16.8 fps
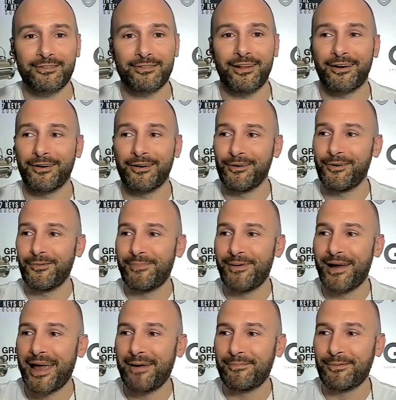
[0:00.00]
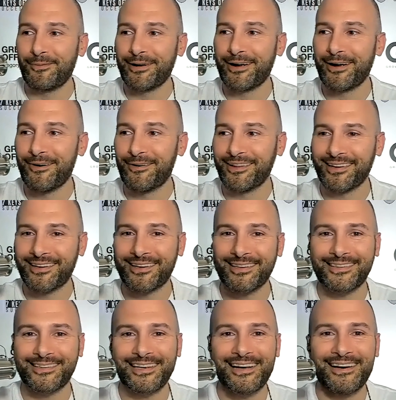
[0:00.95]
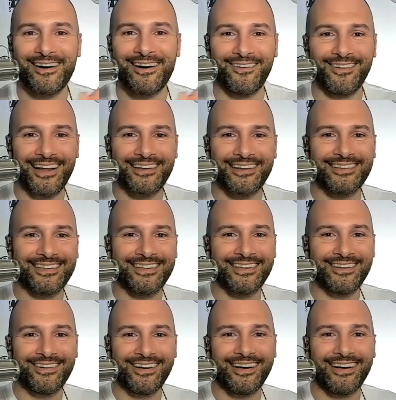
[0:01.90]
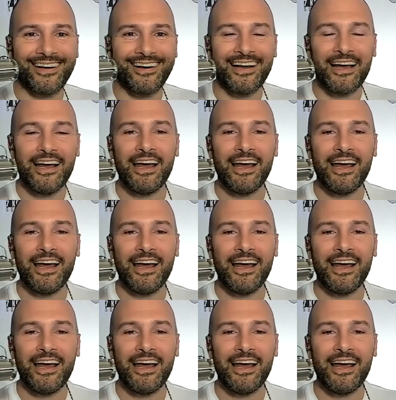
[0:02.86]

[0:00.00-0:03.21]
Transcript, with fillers: They're like, oh, baby, we're going to the casino. Let's do it.